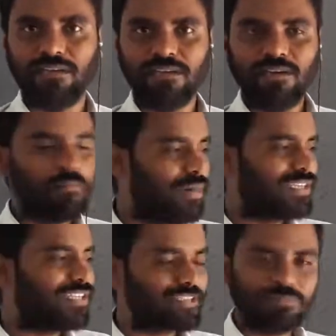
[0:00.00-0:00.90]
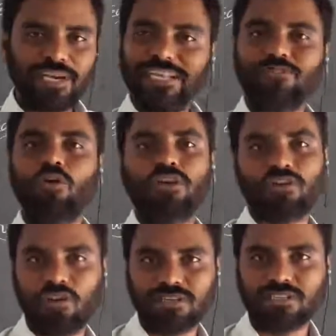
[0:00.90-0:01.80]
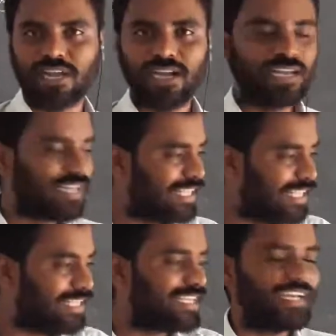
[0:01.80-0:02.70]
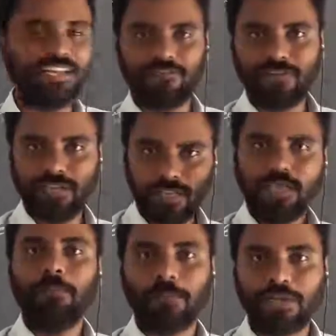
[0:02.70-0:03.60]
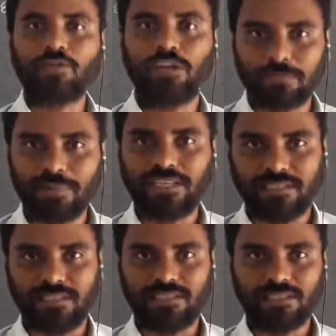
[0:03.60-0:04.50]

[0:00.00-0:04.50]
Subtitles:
But that speed is not constant in each and every particular places.